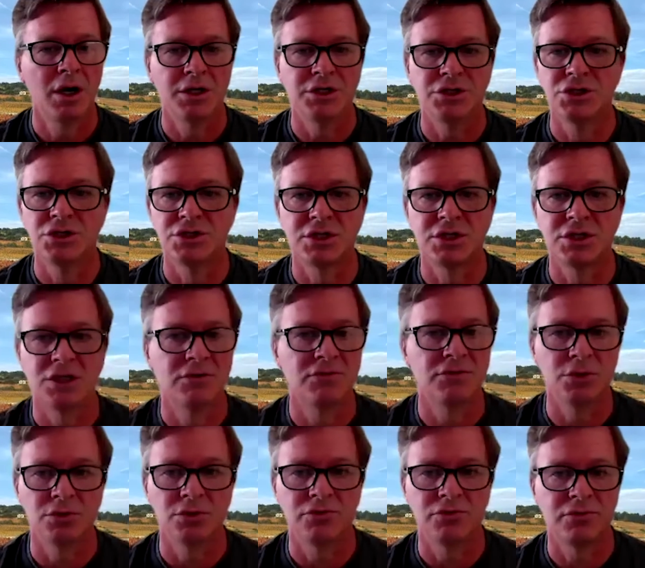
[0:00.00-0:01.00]
Just to give
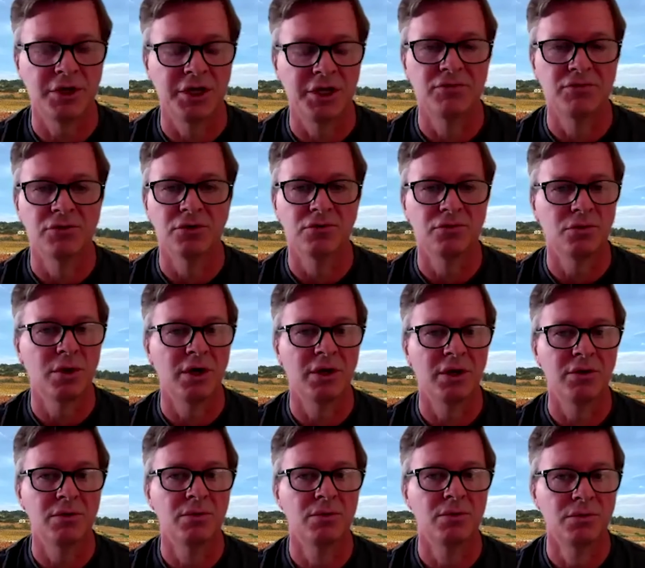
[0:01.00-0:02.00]
you a flavor of
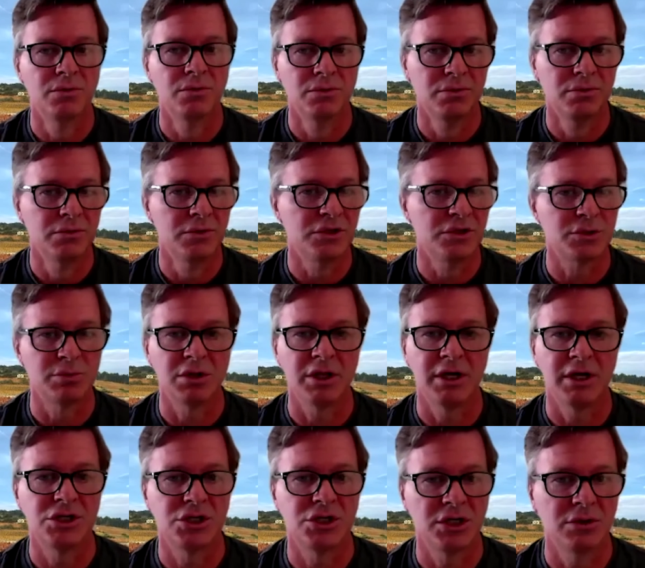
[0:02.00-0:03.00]
what the
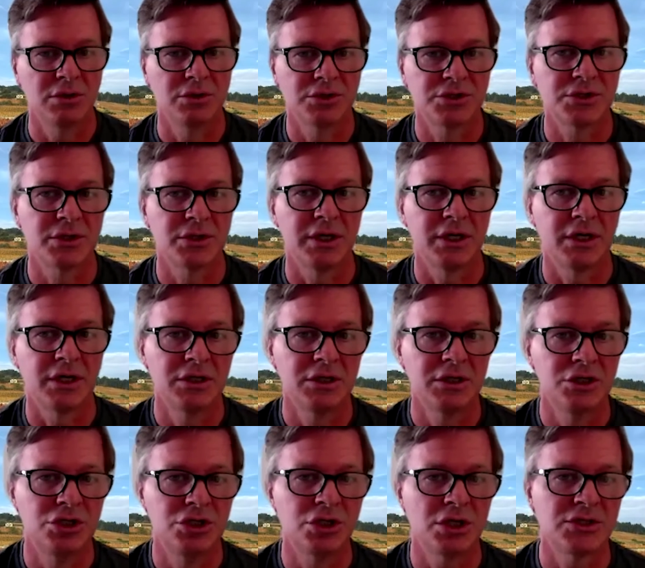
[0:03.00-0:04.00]
supply chain looks like,
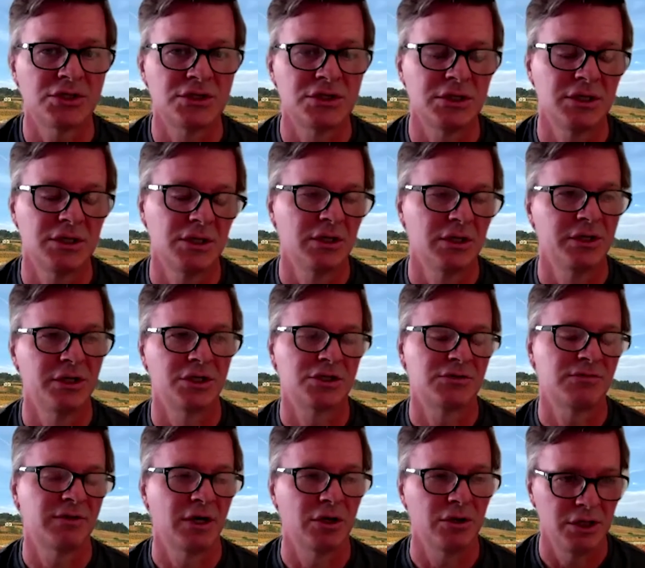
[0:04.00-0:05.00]
just in Linux
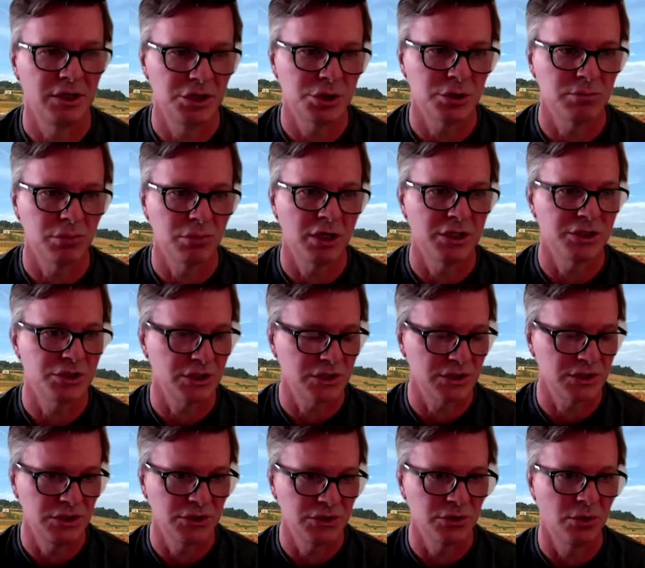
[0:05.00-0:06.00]
Foundation projects,
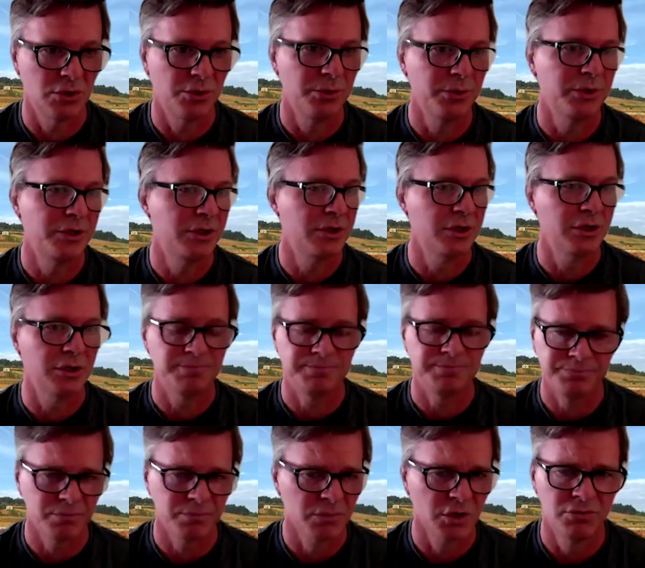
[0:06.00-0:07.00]
these are only the
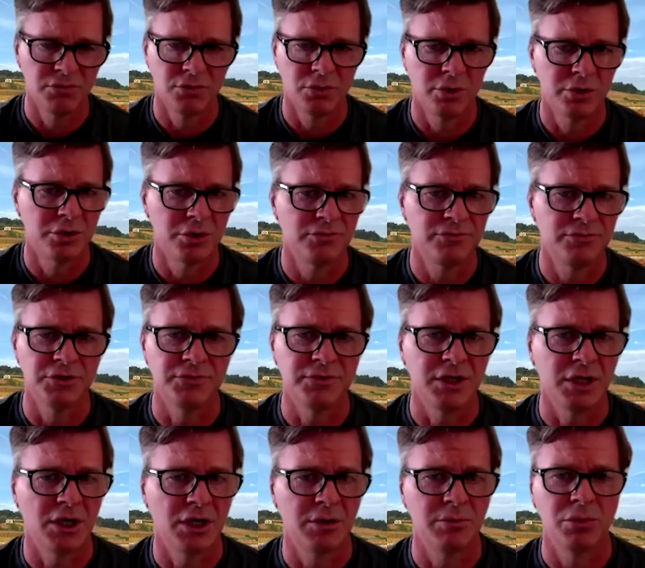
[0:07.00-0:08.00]

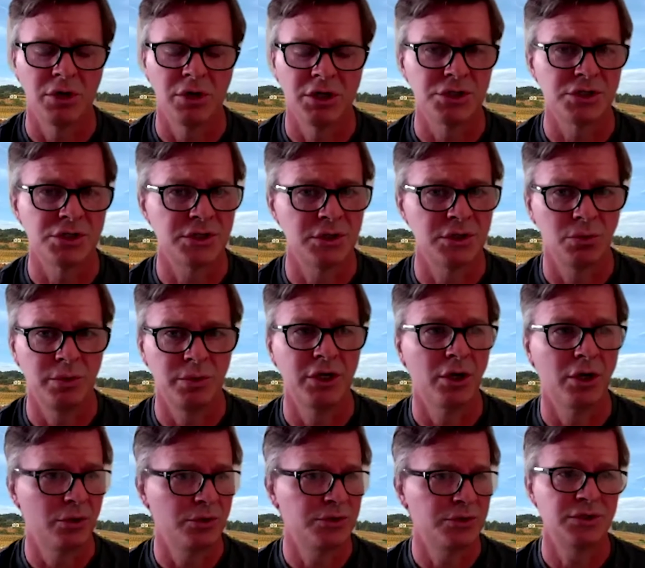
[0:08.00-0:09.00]
450 odd projects that we
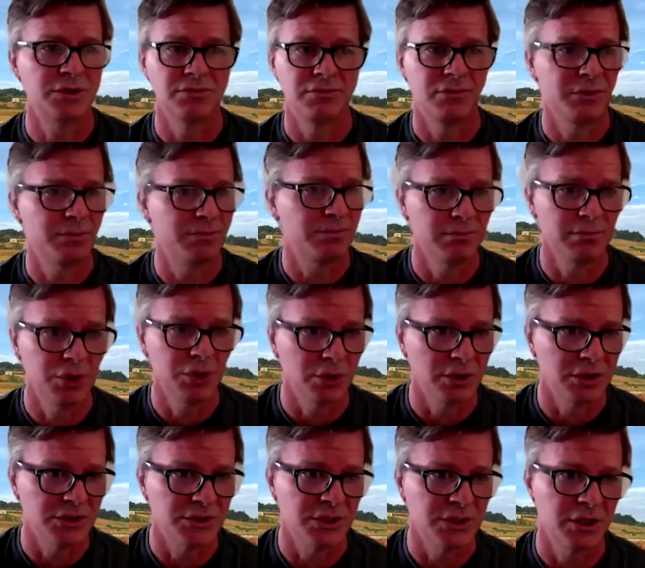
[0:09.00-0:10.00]
host of the
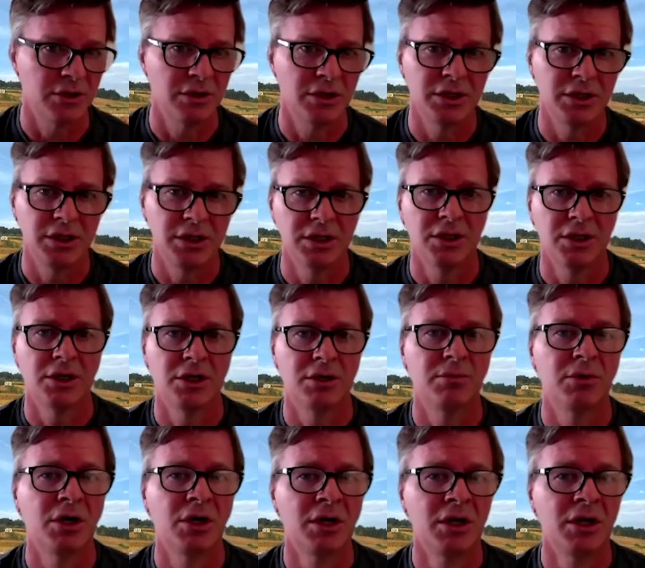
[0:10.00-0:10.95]
millions that are on GitHub.